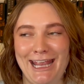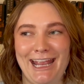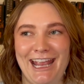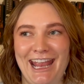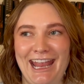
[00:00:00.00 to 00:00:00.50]

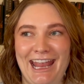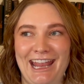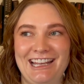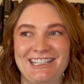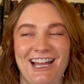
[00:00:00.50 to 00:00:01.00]

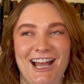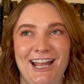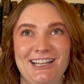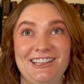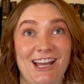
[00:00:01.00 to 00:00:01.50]
and
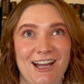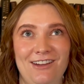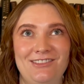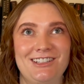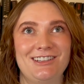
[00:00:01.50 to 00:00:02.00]
I
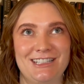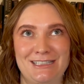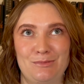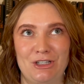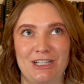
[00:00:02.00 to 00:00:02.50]
loved this
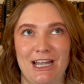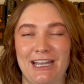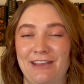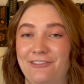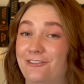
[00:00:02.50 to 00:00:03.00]
book. I
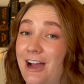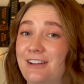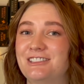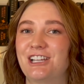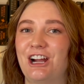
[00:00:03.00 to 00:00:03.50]
gave it
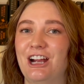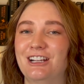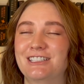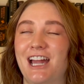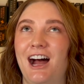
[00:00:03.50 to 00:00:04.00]
5
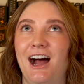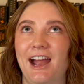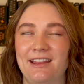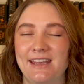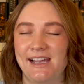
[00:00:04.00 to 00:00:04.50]
stars,
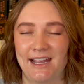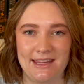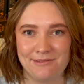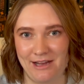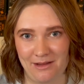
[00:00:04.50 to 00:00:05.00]

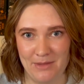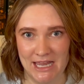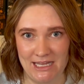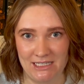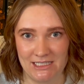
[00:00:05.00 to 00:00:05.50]
highly
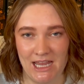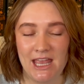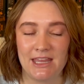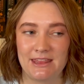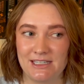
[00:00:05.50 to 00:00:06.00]
recommend.
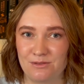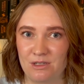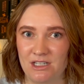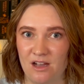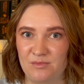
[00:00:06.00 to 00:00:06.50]
This
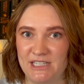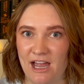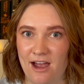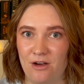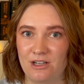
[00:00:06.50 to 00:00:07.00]
one comes
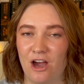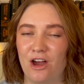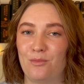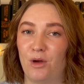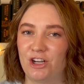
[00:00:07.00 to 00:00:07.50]
out
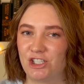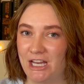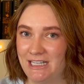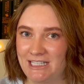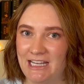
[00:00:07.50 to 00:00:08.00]
on March
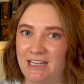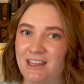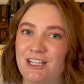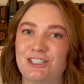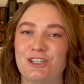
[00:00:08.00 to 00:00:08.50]

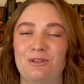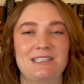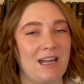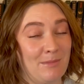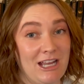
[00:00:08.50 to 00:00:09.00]
18th, so it's
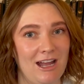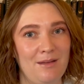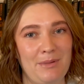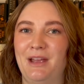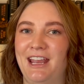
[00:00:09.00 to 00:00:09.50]
coming
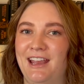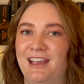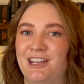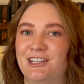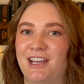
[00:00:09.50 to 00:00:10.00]
up.
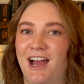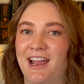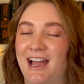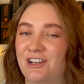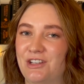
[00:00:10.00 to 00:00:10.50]
And I
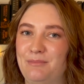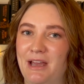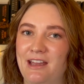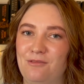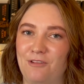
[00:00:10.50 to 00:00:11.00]
actually
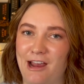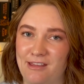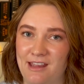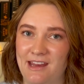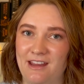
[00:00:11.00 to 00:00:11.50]
met
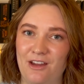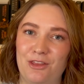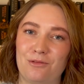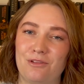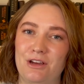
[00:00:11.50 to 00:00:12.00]
Riley
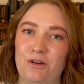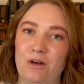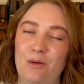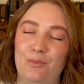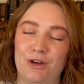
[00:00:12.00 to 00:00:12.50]

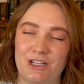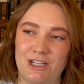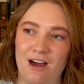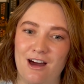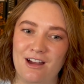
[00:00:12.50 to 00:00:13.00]
through Book
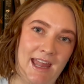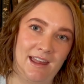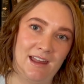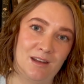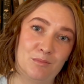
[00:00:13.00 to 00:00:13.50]
Talk
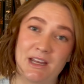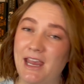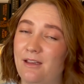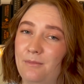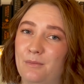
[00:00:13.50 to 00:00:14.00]
and
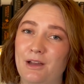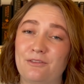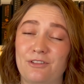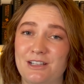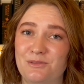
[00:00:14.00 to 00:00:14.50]
became
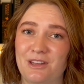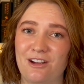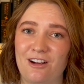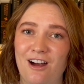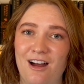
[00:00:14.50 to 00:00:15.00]
friends with
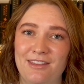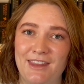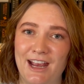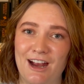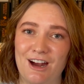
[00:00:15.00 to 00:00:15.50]
her on
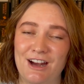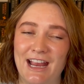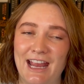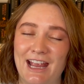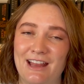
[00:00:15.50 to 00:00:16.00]
there,
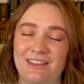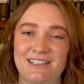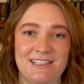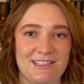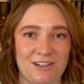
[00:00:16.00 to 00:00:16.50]
and
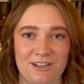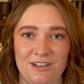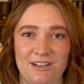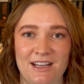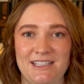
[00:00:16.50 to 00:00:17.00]
this is
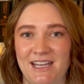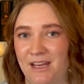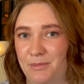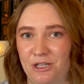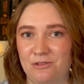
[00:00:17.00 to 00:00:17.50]
her
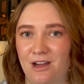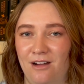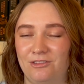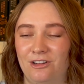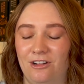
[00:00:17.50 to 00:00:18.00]
debut
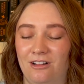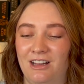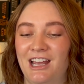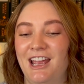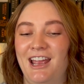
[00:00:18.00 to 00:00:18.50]

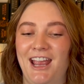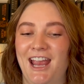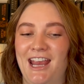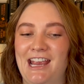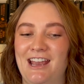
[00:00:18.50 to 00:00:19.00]
novel,
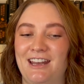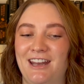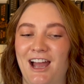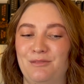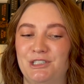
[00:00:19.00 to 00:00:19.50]
and
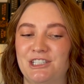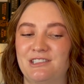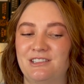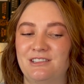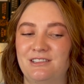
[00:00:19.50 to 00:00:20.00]
I'm
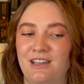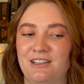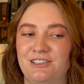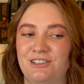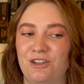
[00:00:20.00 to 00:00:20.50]
just
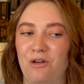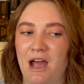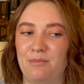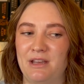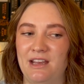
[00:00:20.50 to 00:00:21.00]
so
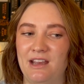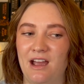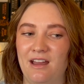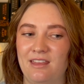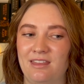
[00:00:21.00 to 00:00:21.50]
happy
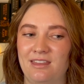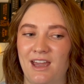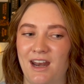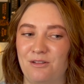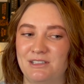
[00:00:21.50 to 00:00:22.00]
that
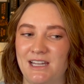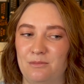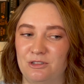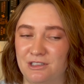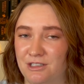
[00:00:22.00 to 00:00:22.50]
I was
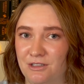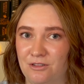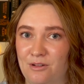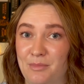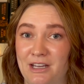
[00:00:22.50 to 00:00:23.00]
able
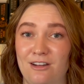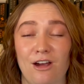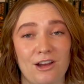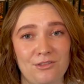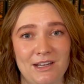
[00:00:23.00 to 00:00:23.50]
to be an
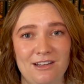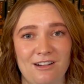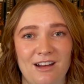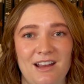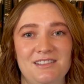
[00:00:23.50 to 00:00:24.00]
ARC
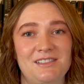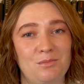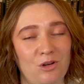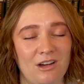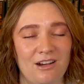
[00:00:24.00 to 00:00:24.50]
reader and
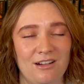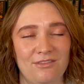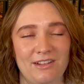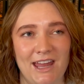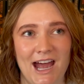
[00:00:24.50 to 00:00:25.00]
support her
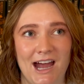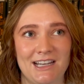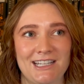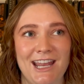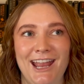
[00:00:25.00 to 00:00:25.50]
for
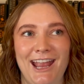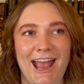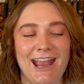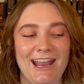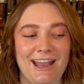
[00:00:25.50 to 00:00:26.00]
that.
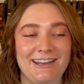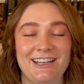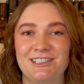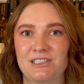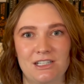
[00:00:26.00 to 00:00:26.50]
And
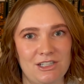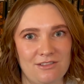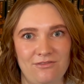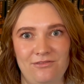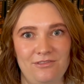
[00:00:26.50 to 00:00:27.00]
it's such a
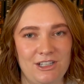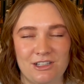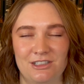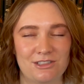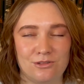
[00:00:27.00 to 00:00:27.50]

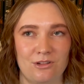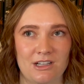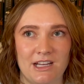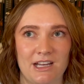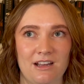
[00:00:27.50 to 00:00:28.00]
good
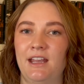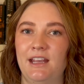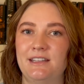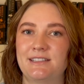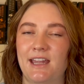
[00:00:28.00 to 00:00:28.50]
story.
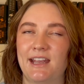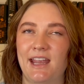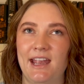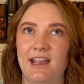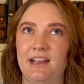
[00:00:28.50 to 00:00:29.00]
It's
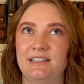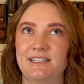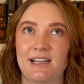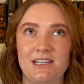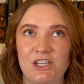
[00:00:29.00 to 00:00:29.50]
like a
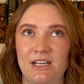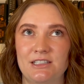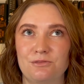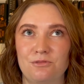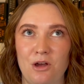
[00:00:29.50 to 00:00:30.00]
second
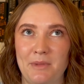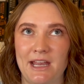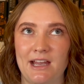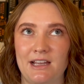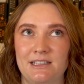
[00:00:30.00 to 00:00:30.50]
chance
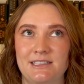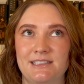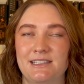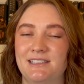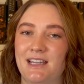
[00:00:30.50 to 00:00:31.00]
romance
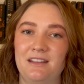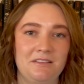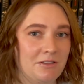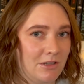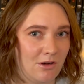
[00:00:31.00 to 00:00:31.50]
set in
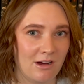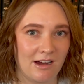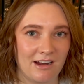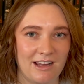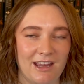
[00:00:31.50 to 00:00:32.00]
New
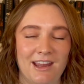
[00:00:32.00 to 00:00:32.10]
York.